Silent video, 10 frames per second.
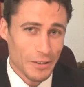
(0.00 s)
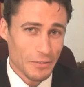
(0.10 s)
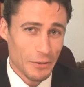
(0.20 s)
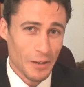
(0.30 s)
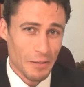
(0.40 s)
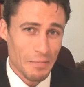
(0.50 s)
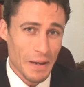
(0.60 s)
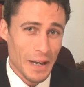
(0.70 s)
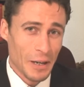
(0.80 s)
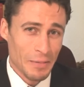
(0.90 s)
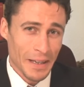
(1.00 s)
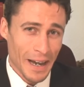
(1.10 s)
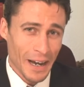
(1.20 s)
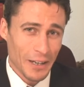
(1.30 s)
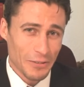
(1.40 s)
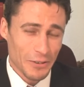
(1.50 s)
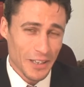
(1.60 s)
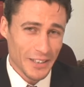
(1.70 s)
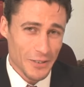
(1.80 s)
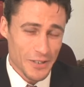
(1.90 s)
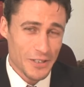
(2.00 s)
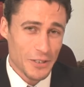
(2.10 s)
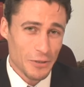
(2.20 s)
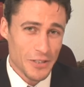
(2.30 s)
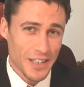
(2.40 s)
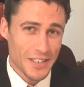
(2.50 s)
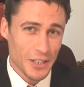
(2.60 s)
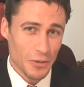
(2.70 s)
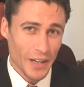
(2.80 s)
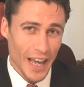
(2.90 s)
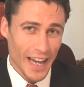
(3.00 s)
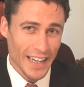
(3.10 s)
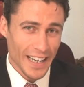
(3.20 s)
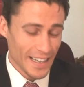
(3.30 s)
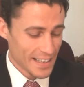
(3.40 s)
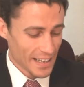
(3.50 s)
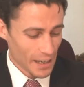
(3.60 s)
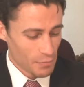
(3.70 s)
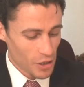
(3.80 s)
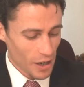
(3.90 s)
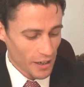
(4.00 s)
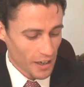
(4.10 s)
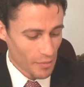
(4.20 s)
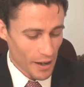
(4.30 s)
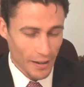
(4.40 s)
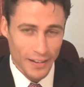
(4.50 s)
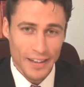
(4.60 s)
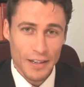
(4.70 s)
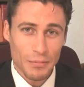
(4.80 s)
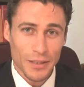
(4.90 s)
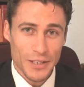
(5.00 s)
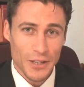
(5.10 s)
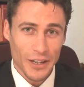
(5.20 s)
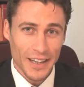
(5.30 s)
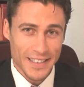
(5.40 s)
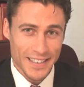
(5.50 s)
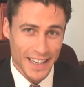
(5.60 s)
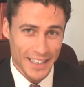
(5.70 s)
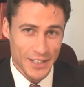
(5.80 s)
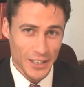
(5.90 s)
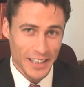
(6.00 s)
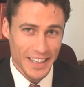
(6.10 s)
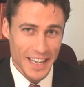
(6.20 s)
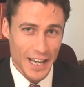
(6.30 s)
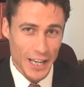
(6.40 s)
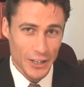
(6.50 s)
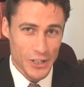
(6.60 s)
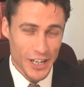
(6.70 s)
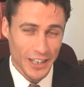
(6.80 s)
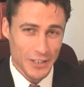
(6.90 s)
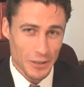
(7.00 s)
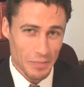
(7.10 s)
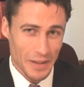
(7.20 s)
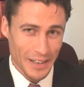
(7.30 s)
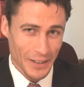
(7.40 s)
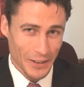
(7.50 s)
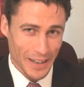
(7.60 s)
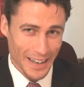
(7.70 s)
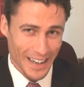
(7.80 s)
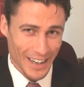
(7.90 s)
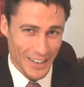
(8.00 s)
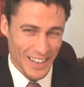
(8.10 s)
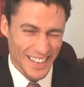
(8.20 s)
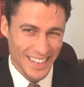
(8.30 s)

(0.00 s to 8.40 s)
if you want to bail me out, if you think there's 2 cents that you want to add to anything I'm talking about, please don't hesitate to interject your opinion, okay, Cal?